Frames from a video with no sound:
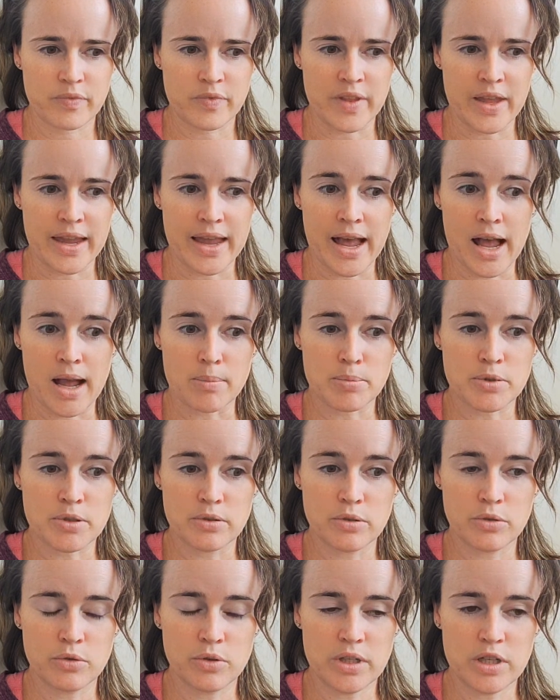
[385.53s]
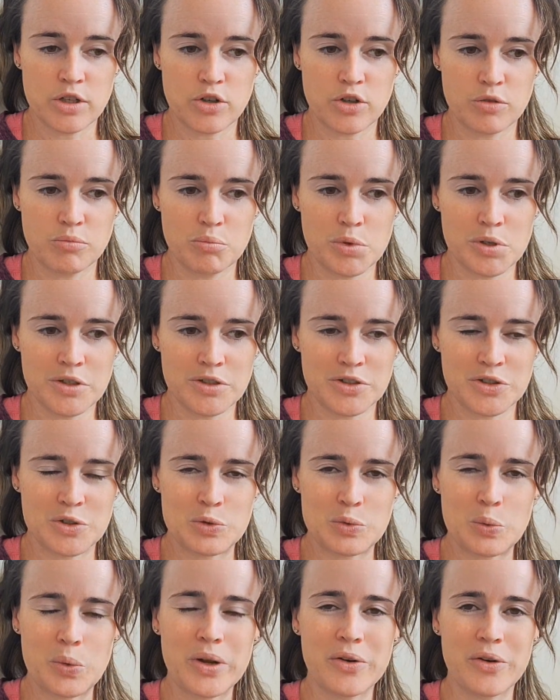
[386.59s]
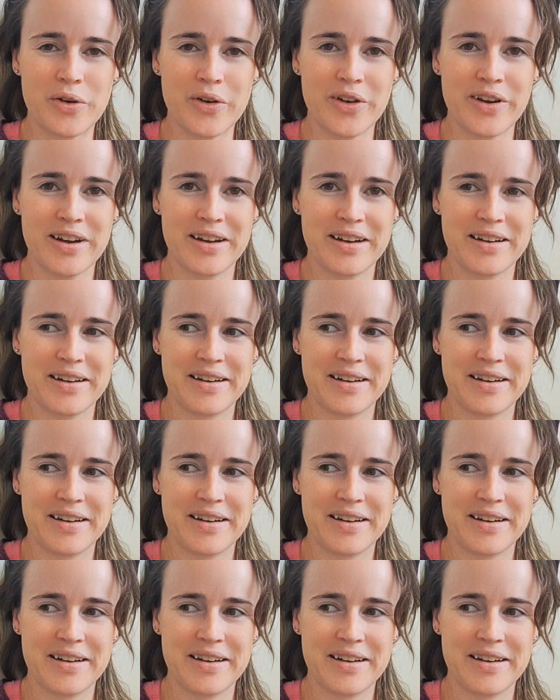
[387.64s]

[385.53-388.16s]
they absolutely could be sweeter.